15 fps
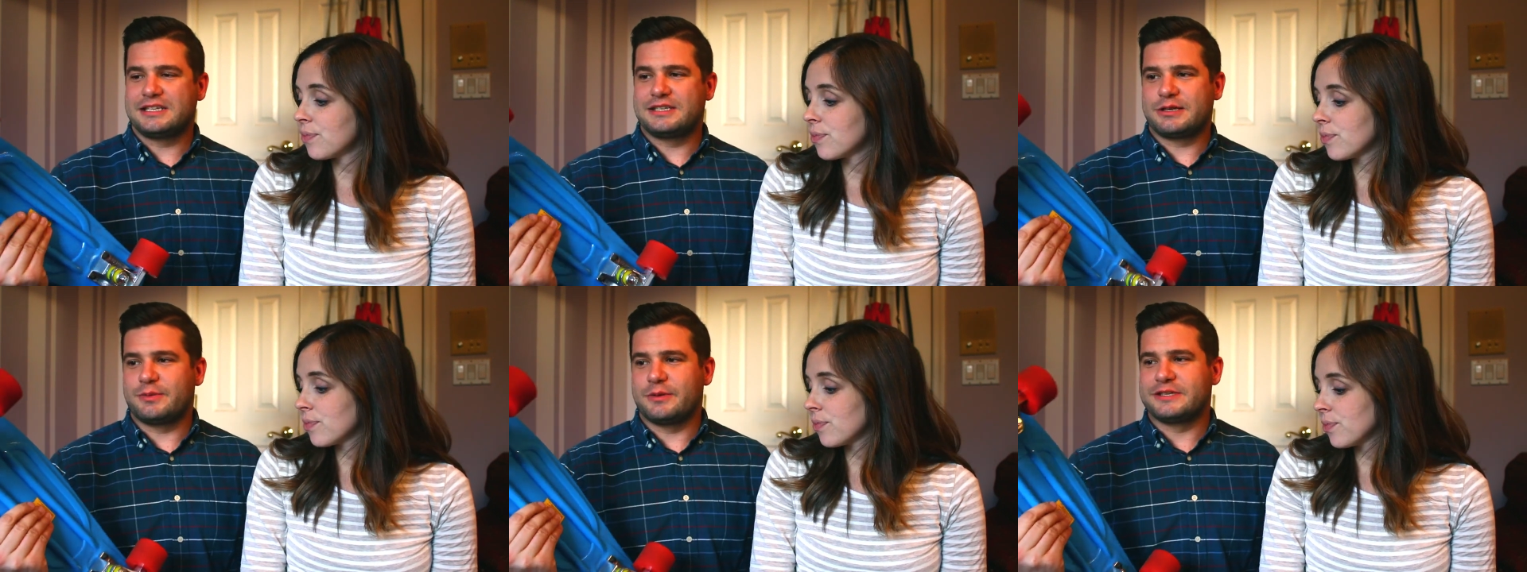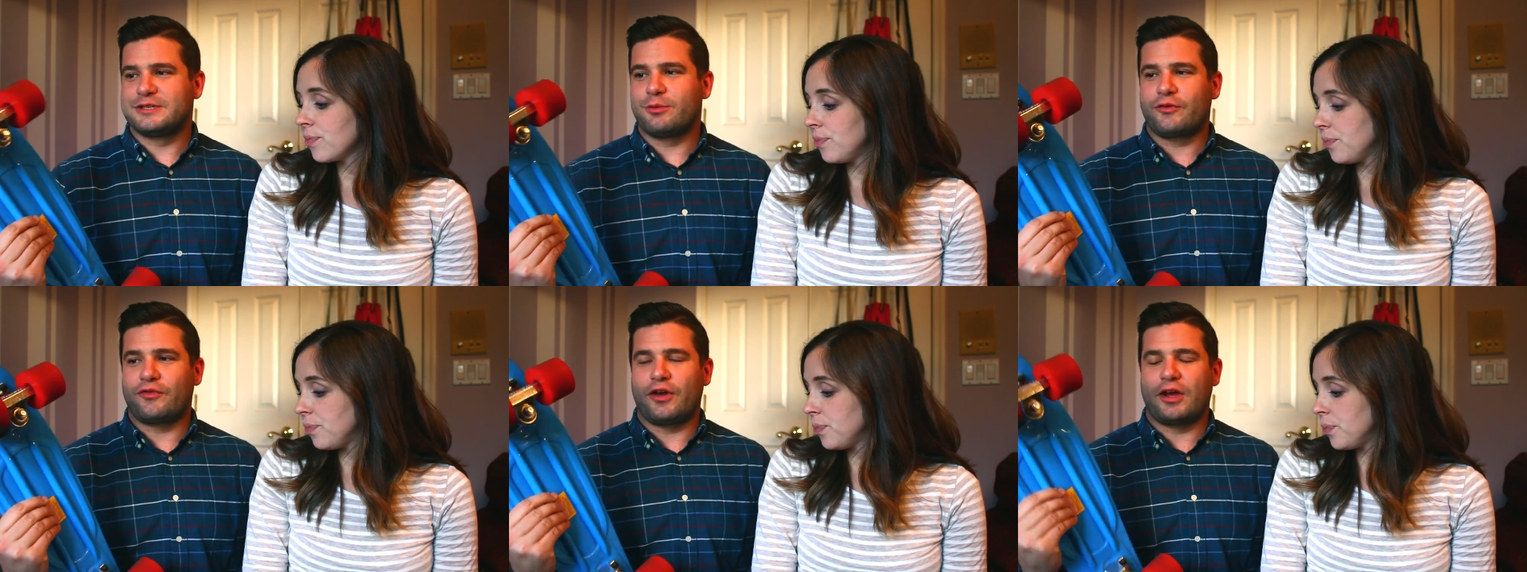Speaker 1: it's just been
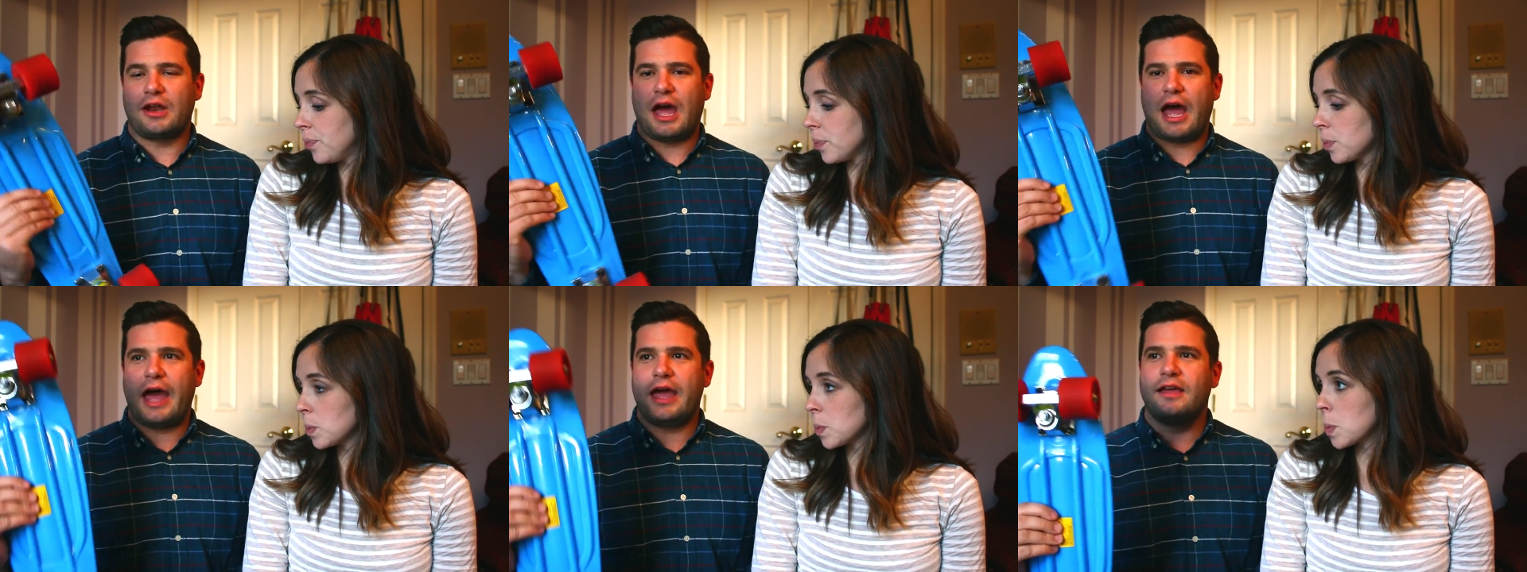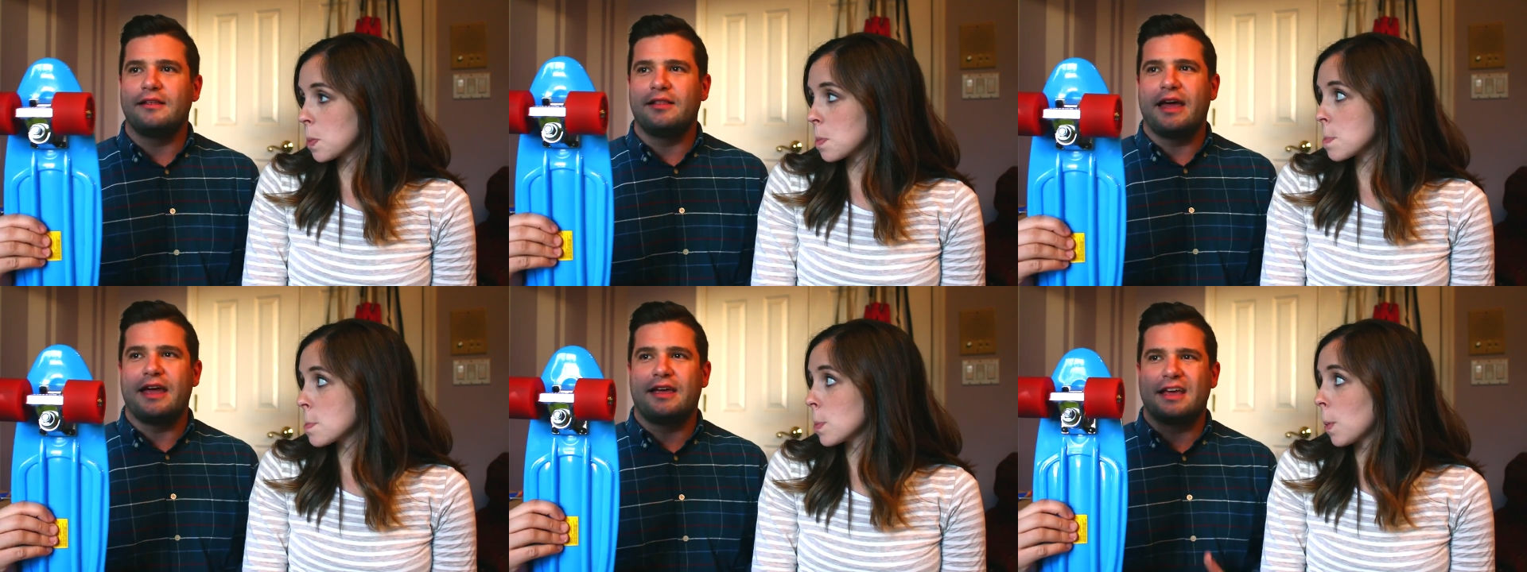super fun.
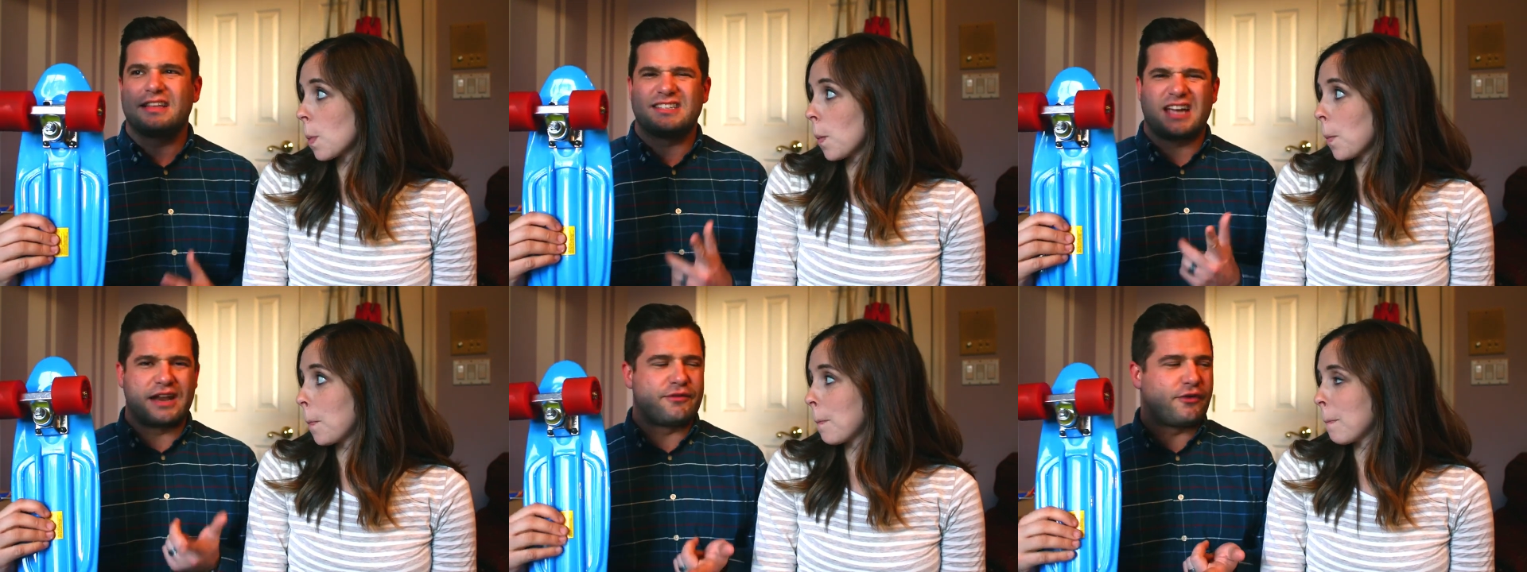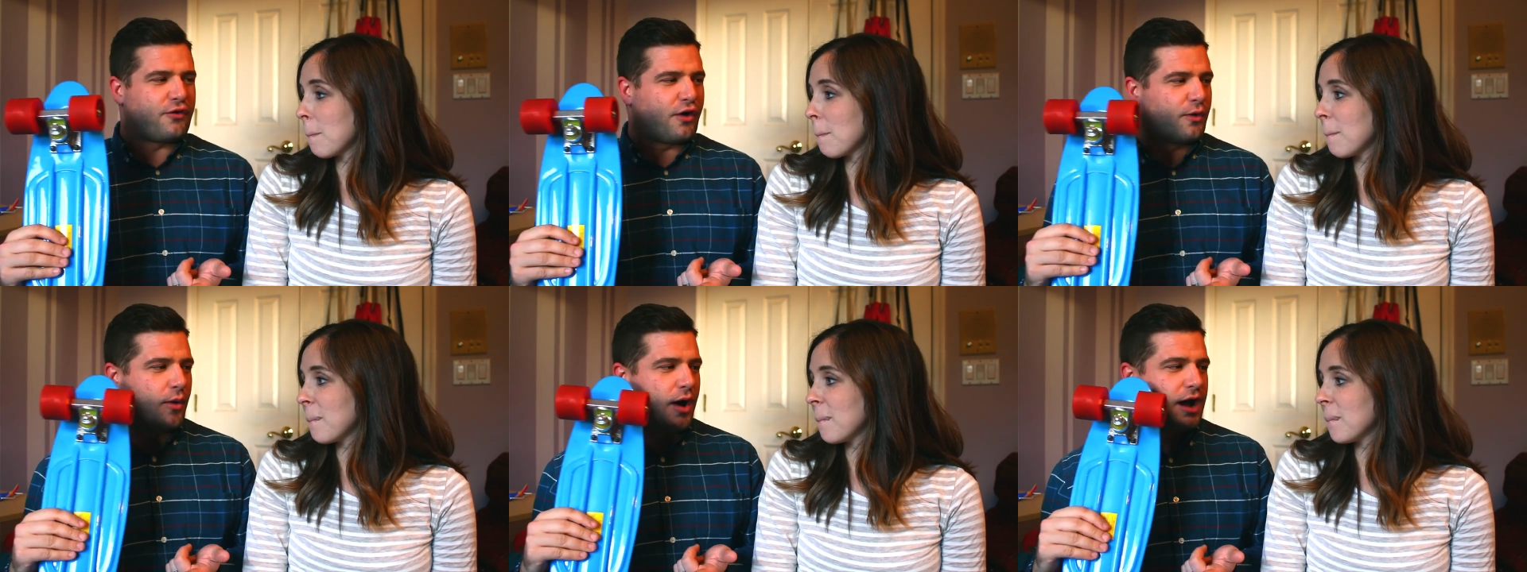It's kind of a
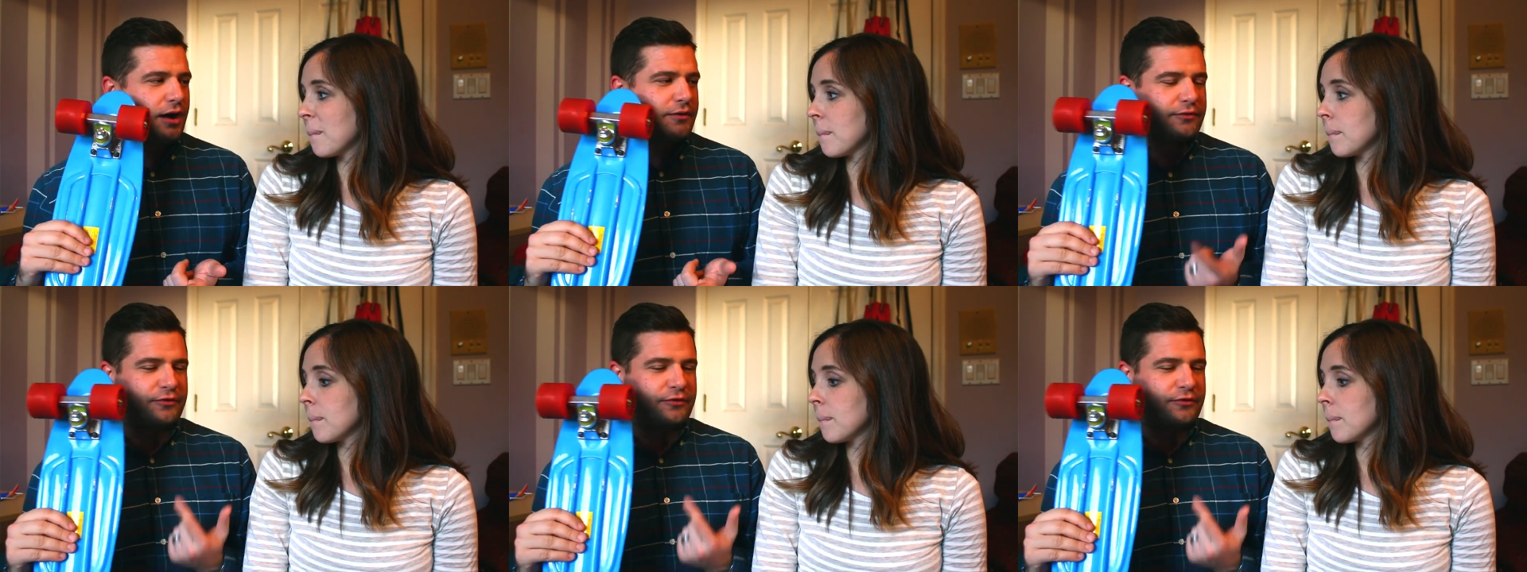far walk